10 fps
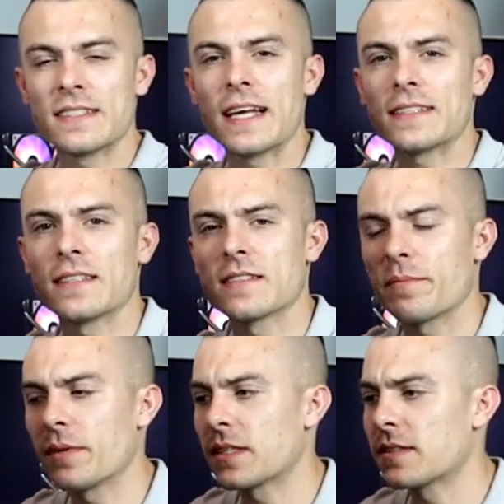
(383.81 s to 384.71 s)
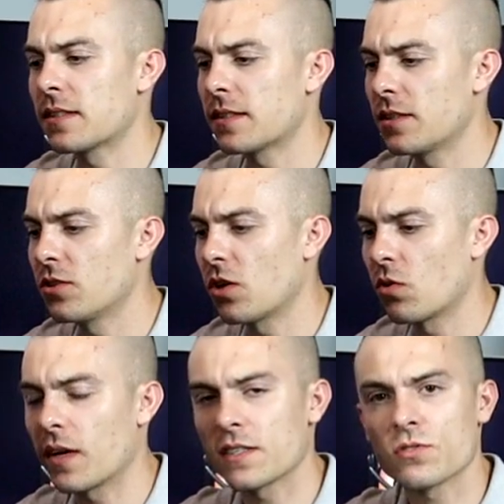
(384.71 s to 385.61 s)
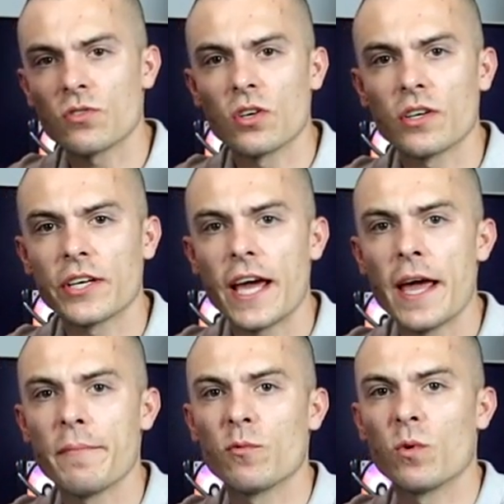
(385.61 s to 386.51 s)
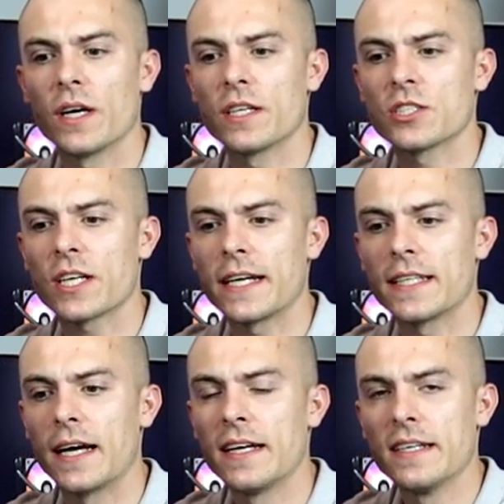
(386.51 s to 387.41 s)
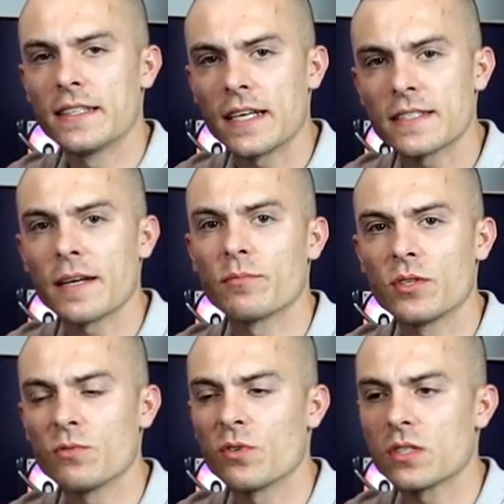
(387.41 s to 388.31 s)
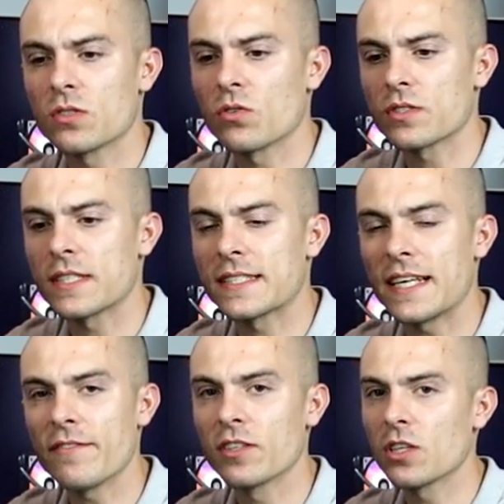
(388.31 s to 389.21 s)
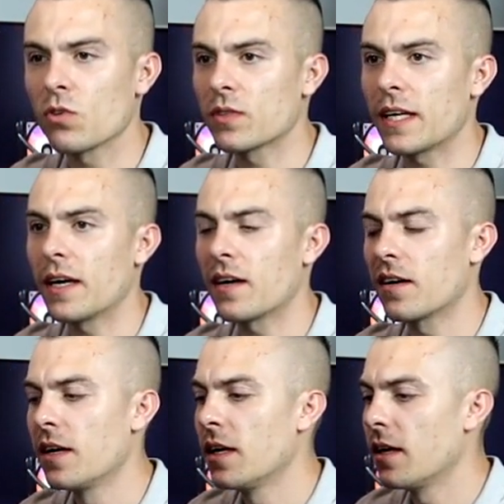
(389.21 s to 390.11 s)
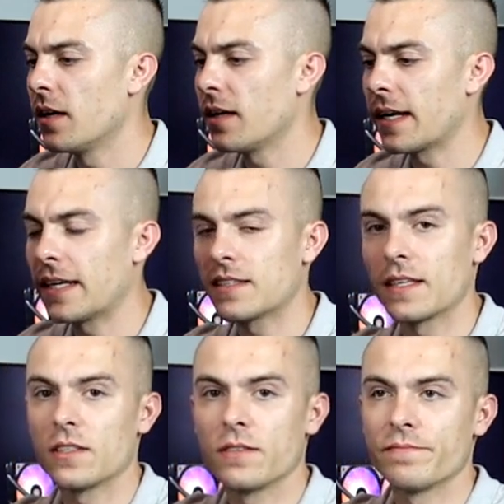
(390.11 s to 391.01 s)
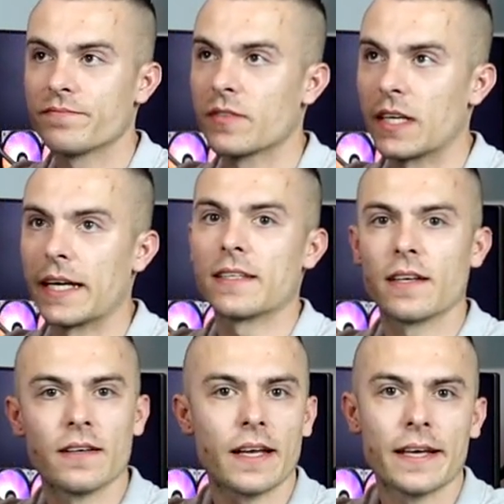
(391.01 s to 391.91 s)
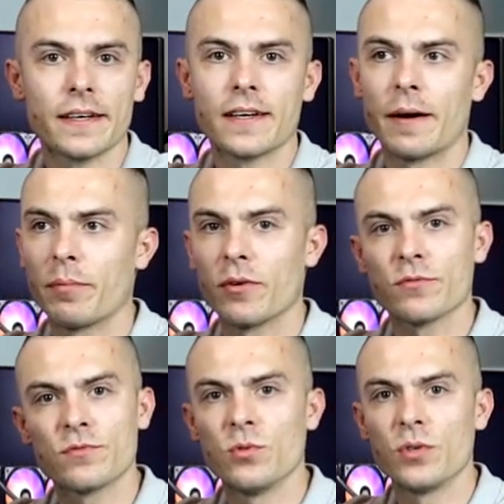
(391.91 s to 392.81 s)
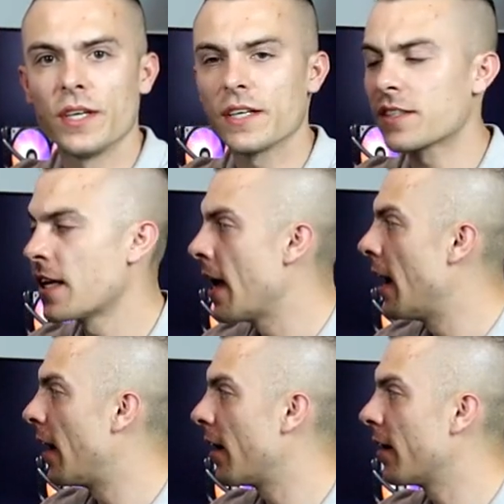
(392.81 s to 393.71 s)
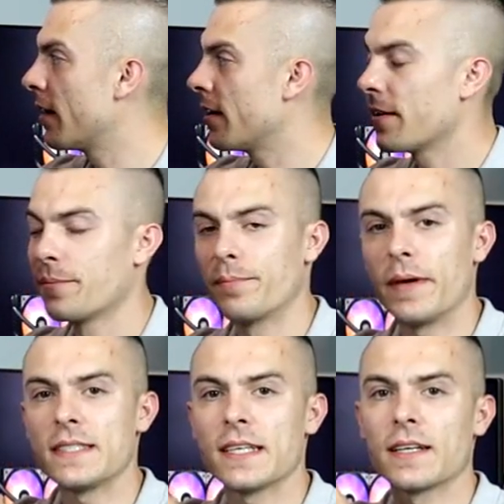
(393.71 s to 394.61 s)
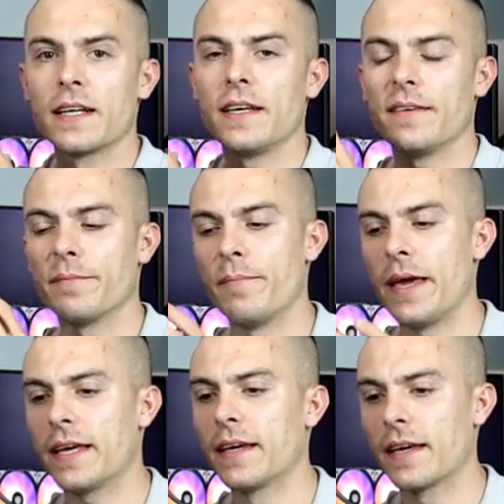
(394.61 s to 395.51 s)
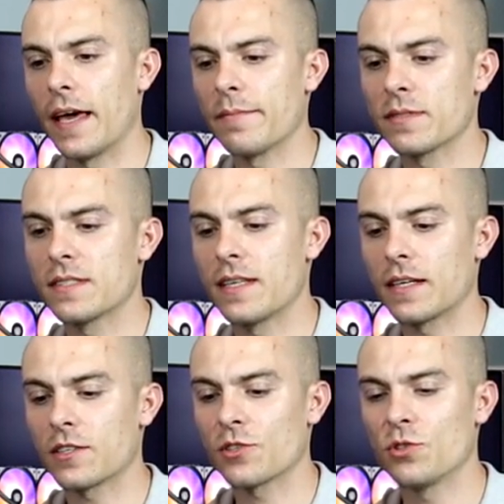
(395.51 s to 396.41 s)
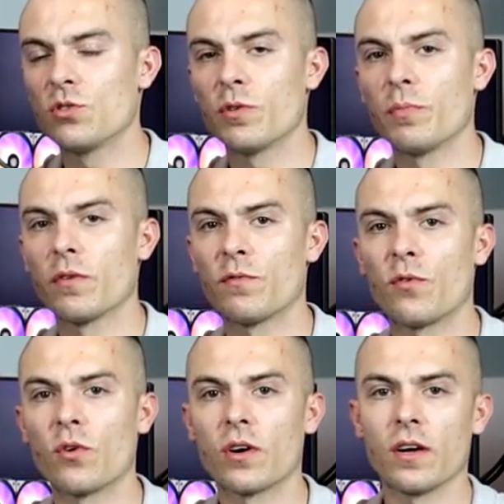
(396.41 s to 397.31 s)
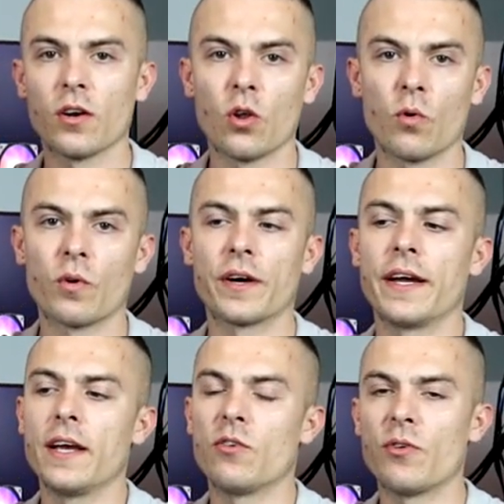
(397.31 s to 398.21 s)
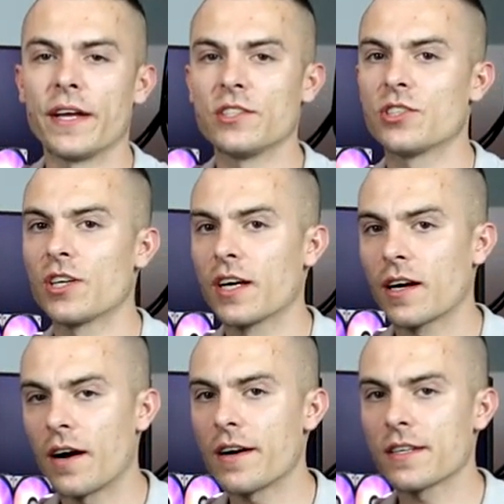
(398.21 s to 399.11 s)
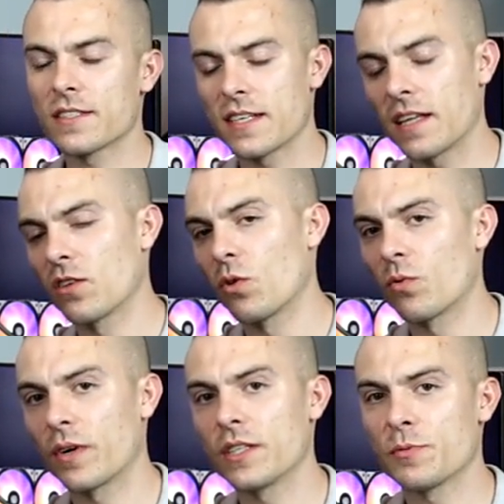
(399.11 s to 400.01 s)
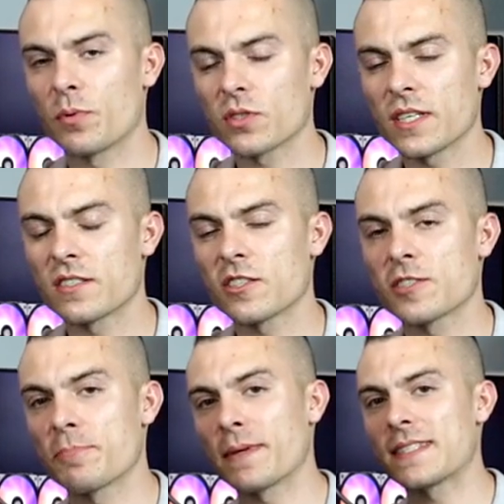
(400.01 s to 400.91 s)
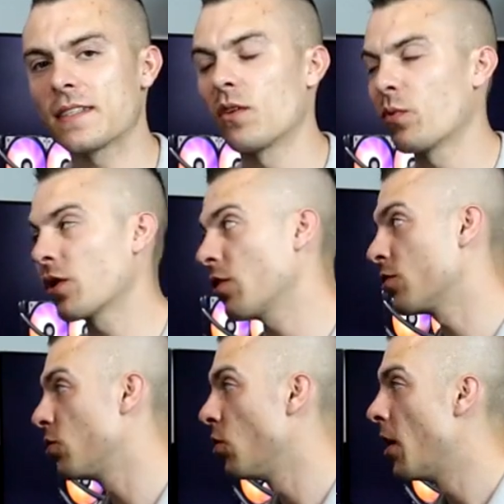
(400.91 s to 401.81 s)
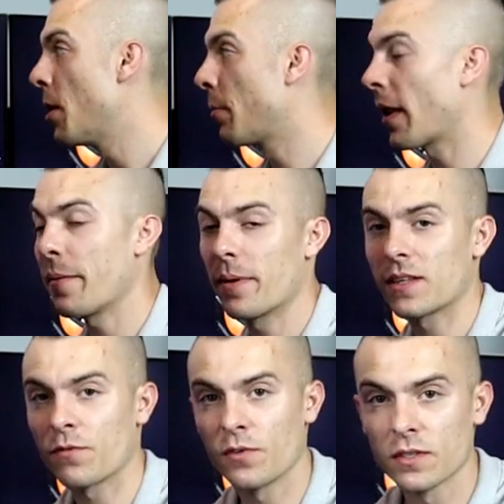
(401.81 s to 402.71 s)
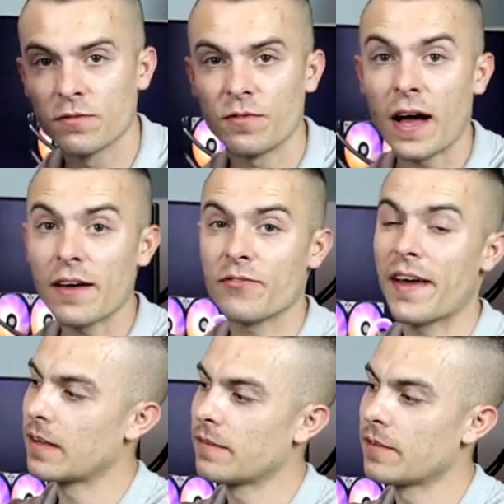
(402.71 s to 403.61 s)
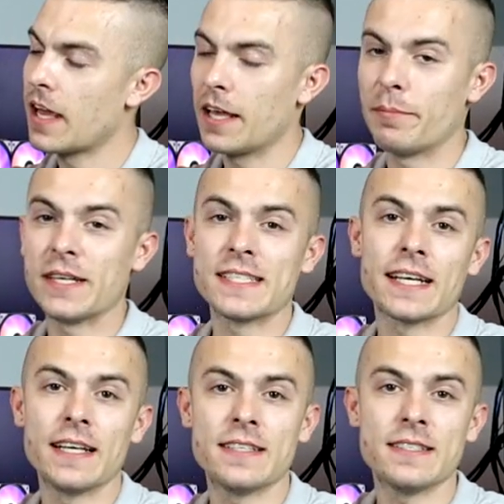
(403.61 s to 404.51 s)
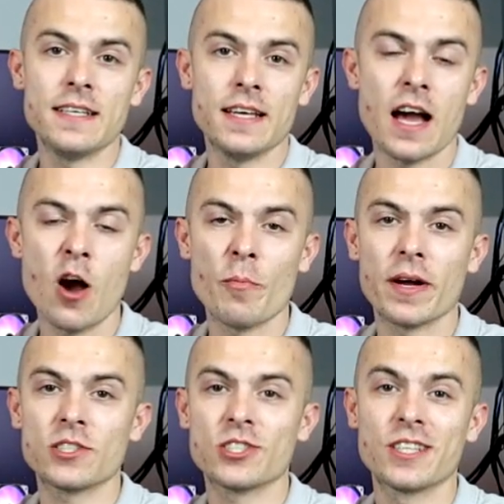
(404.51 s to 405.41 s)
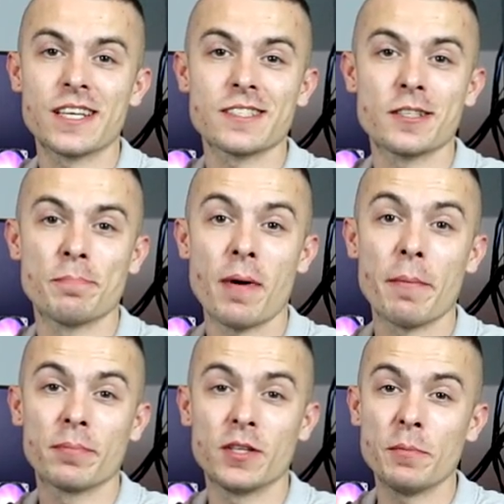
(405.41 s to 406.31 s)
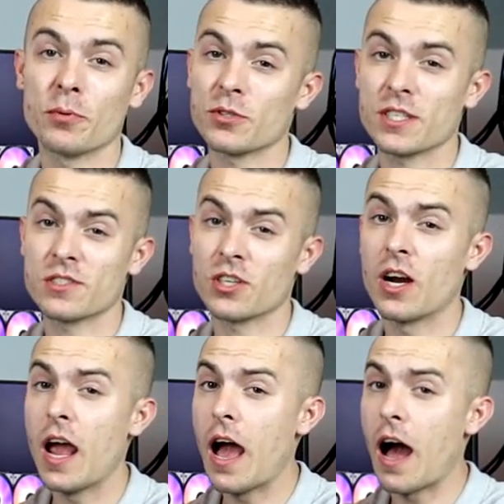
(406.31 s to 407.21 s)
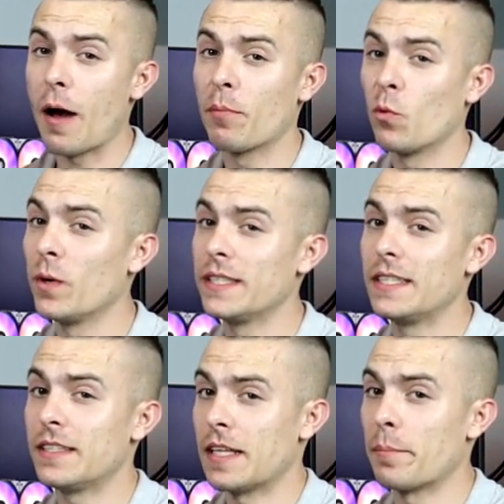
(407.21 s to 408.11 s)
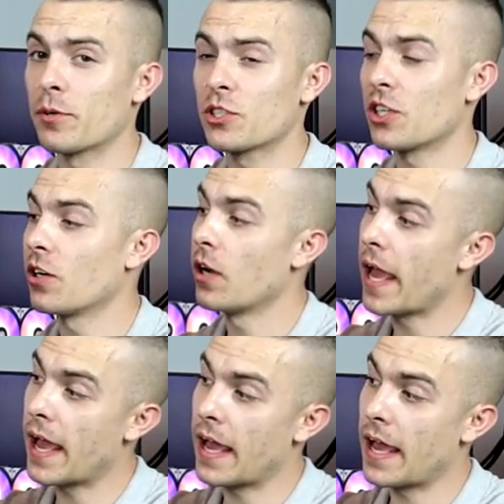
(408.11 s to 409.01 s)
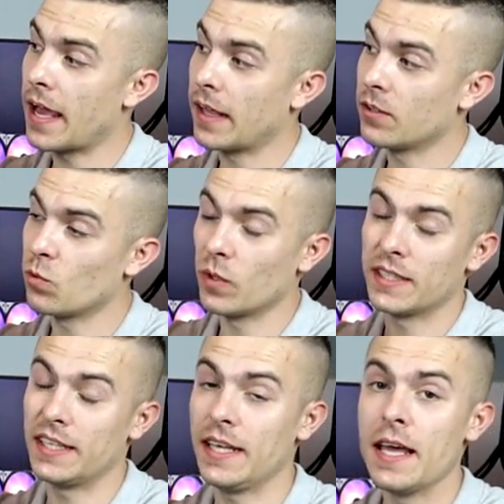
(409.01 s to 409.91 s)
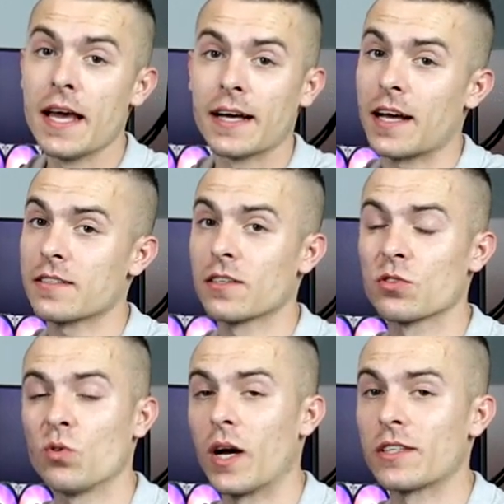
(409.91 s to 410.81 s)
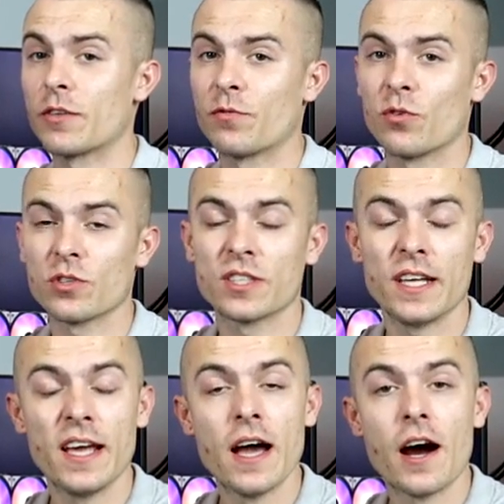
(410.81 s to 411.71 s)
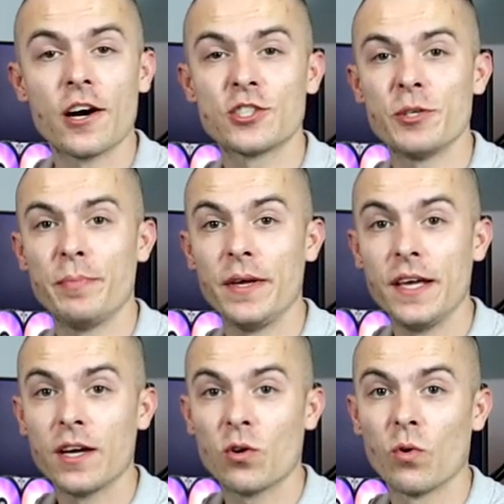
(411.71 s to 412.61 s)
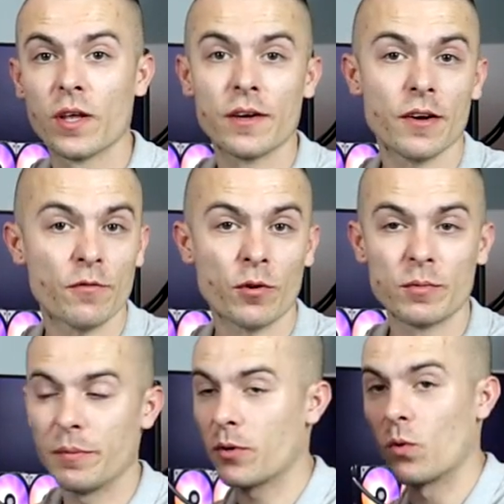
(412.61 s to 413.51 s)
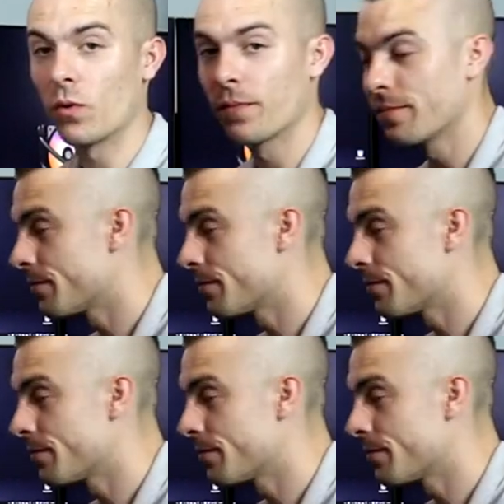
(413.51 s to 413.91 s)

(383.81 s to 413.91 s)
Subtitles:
That is a bit, you know, a stronger game, which kind of takes up the resources, even though they are lately, like a couple of 2 years, are basically making games that are suitable for lower range cards and low range processors, but still we're going to play Battlefield 5 and basically see how much does it pump the processor up with the temperature and with the CASTLE 240 RGB cooling from Deepcool.